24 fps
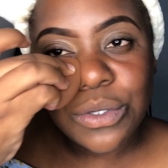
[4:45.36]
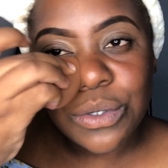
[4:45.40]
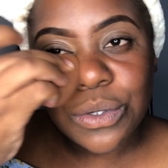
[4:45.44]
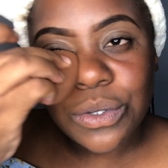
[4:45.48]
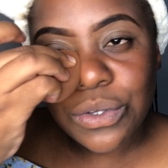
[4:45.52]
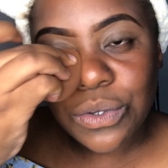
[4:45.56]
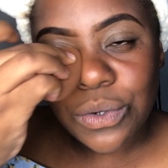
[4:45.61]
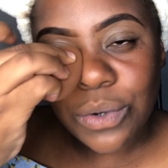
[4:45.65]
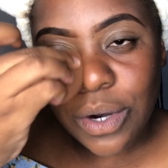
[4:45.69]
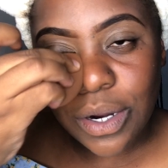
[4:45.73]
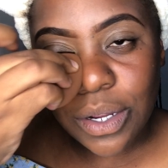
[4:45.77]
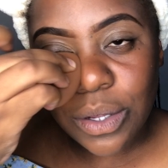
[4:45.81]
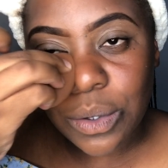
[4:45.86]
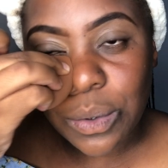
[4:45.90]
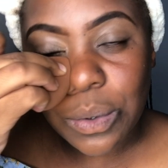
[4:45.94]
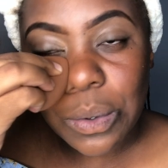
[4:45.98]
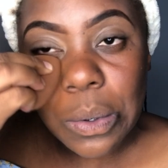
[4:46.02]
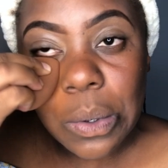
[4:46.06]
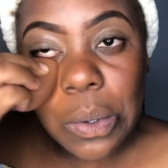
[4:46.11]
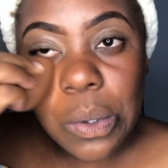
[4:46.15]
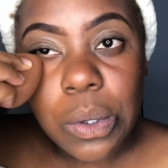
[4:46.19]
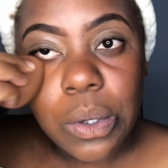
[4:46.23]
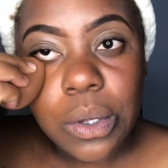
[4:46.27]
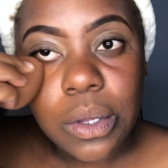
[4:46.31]
do
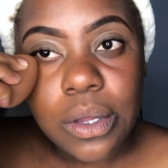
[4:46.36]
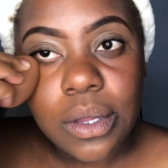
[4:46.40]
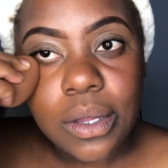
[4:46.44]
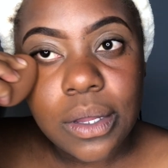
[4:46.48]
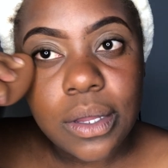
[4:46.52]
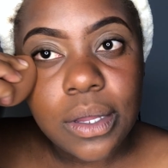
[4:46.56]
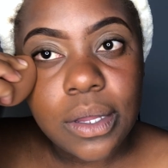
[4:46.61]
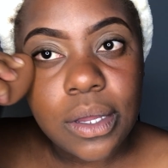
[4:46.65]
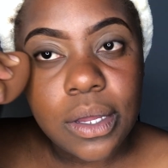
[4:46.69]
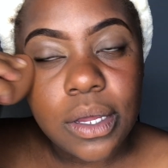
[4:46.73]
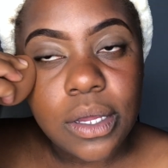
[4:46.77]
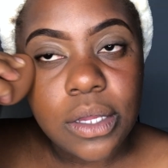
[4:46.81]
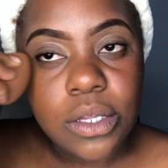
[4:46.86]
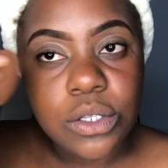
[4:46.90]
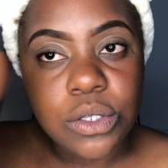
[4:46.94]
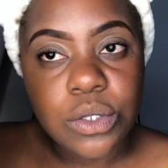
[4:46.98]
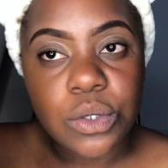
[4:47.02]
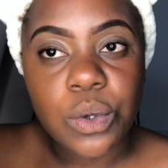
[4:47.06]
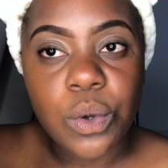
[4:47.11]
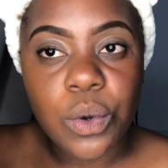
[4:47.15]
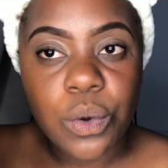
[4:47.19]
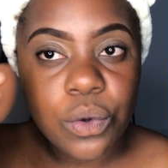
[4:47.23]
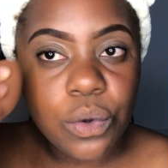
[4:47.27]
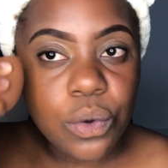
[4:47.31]
struggle
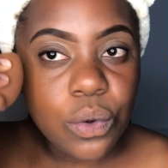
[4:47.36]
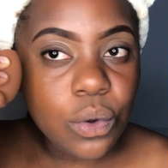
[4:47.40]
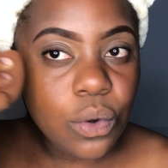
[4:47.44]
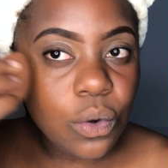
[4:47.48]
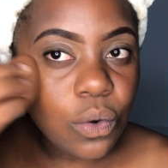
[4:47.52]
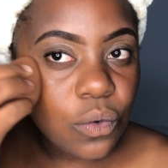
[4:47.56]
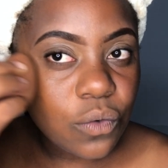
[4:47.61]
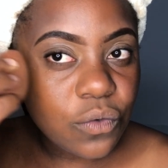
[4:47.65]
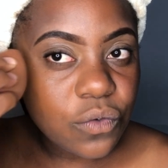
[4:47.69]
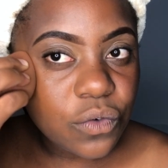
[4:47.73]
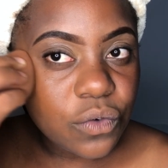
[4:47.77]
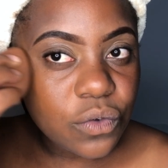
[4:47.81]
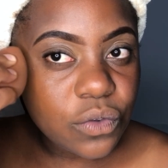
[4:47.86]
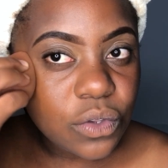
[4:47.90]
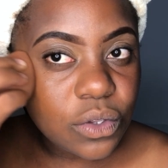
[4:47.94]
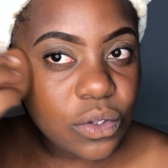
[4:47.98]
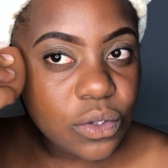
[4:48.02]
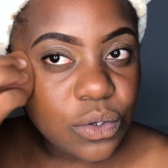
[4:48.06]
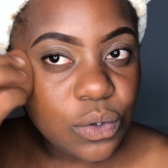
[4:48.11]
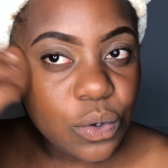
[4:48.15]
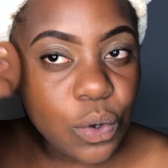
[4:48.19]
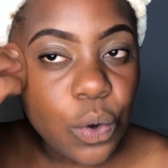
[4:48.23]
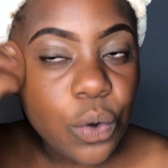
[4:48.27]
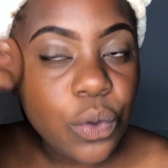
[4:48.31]

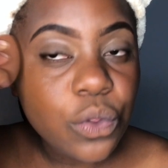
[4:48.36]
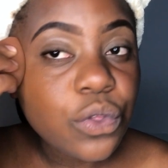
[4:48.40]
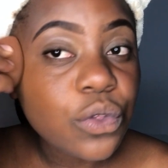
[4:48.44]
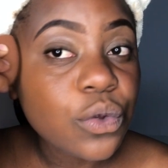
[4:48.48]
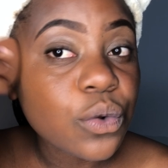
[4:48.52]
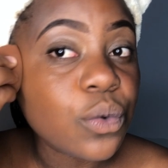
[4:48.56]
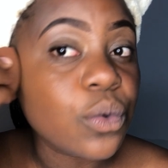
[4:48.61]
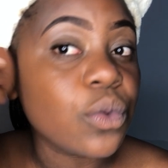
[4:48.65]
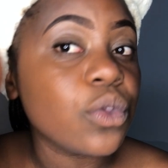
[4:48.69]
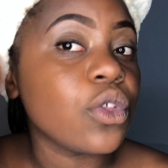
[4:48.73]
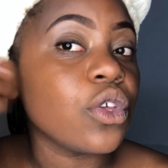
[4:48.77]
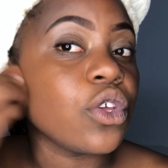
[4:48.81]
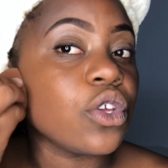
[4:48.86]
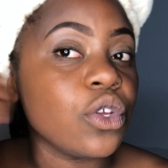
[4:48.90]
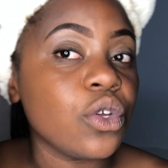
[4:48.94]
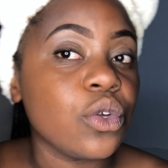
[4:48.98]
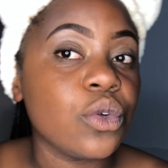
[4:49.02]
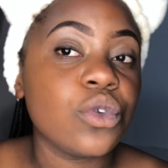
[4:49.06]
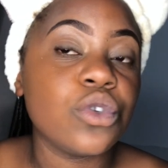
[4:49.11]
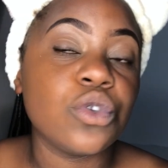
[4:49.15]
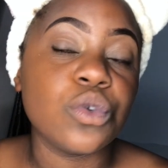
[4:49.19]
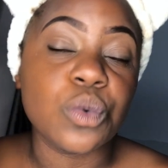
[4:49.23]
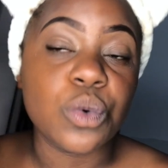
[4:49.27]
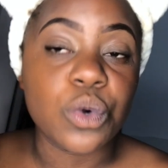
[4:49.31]
to go through the
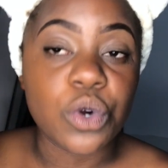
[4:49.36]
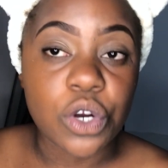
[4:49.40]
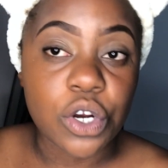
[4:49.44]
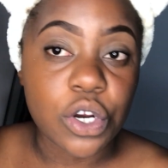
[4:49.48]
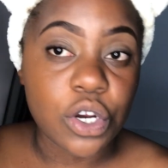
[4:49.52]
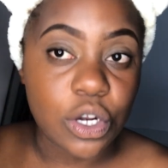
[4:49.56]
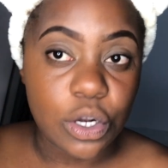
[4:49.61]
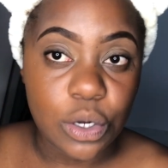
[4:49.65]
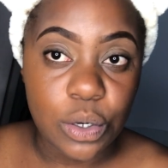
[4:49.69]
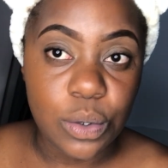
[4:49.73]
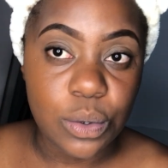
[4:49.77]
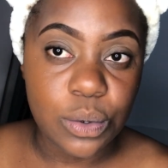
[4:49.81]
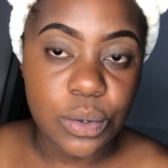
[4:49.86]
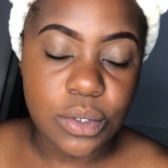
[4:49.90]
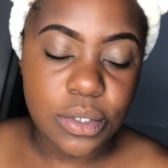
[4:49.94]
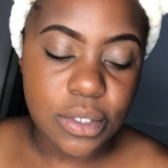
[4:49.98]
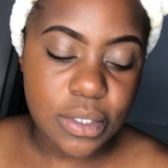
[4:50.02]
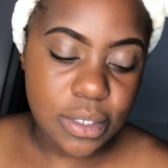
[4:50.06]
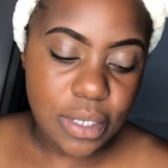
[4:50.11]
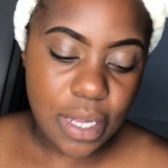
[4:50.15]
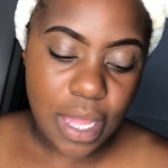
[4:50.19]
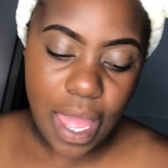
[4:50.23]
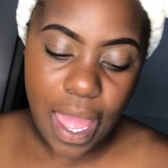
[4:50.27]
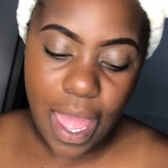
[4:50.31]
huge workload,
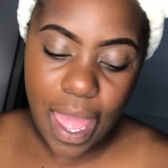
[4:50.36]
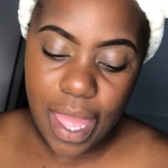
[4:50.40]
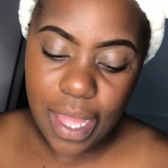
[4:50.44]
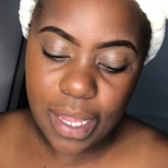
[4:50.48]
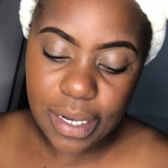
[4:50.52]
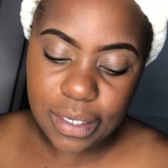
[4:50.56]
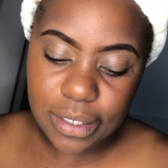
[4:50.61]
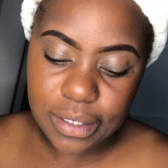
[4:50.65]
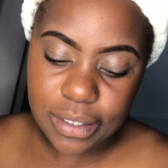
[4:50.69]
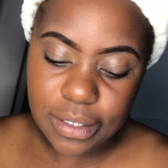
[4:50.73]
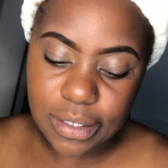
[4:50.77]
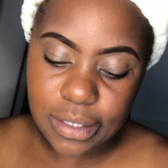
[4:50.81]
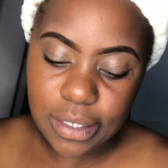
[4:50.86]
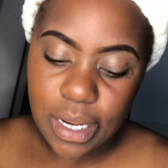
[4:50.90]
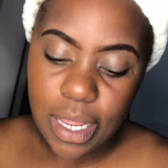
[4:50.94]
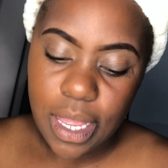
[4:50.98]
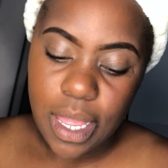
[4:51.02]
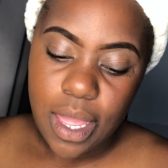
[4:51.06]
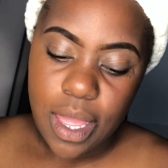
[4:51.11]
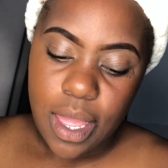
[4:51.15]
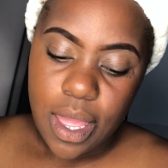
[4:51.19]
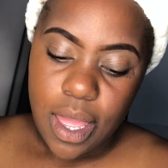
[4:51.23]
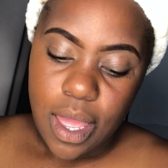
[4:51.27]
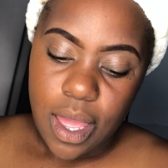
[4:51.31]
and
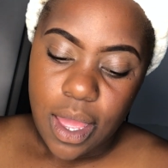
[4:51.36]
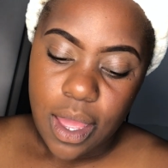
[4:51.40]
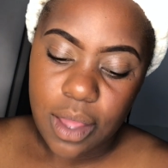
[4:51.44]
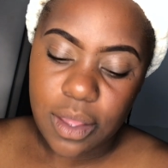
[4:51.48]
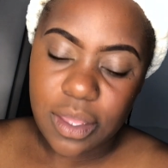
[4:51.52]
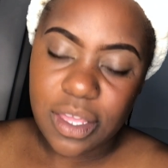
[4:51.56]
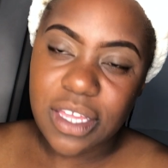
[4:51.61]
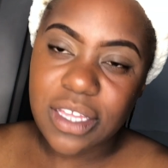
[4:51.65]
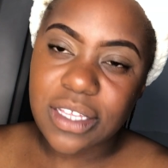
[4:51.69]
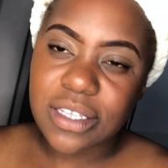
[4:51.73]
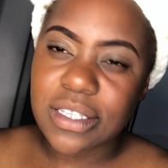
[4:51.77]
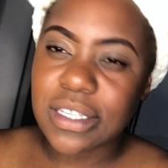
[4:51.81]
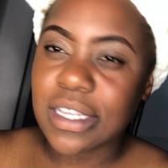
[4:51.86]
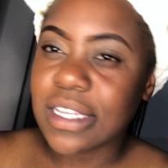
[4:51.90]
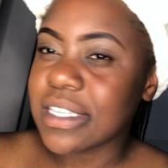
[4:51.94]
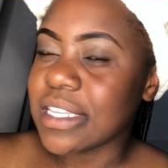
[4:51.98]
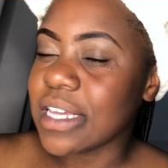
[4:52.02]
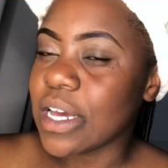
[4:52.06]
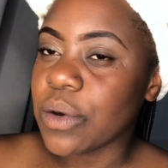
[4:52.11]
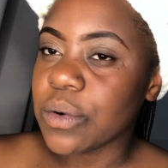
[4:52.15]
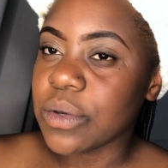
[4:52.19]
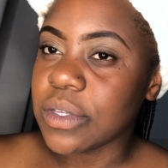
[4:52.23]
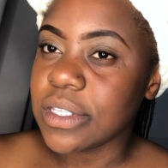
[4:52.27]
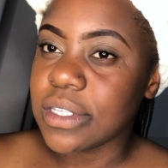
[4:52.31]
I guess that's
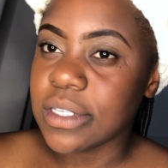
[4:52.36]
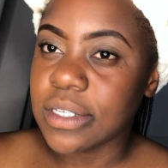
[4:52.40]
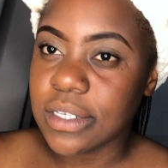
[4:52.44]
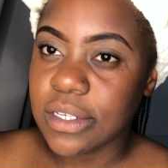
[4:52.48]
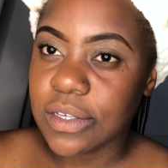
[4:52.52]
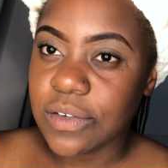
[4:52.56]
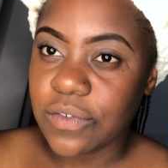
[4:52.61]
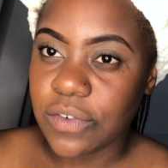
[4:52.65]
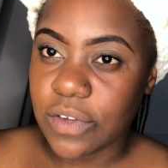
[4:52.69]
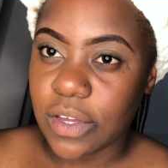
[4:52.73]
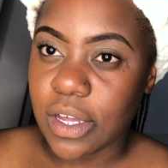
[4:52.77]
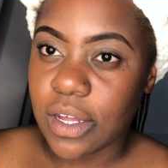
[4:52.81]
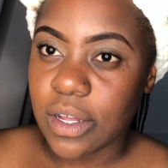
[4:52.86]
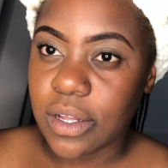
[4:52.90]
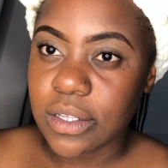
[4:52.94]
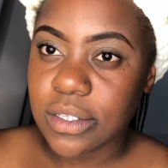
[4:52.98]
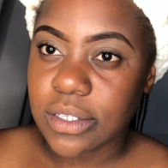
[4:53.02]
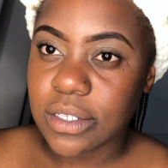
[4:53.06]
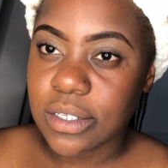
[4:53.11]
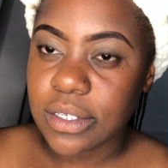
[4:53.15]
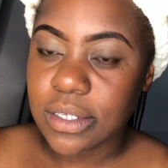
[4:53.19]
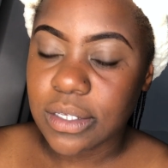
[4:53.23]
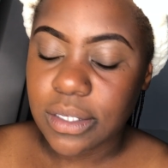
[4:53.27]
how it's difficult.